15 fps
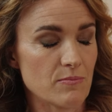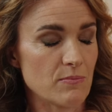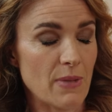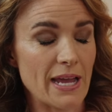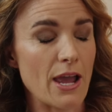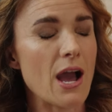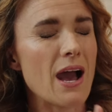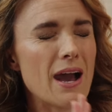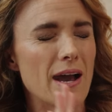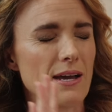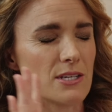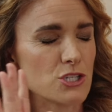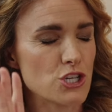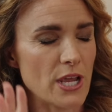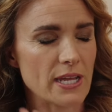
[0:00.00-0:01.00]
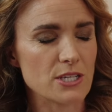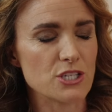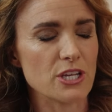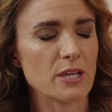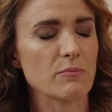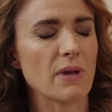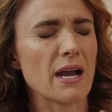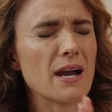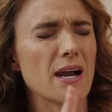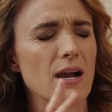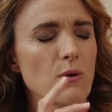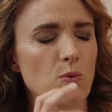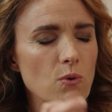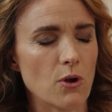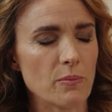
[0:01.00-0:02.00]
my heart changing, my
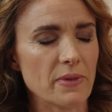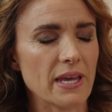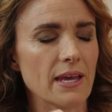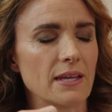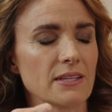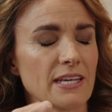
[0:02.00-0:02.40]
heart warming,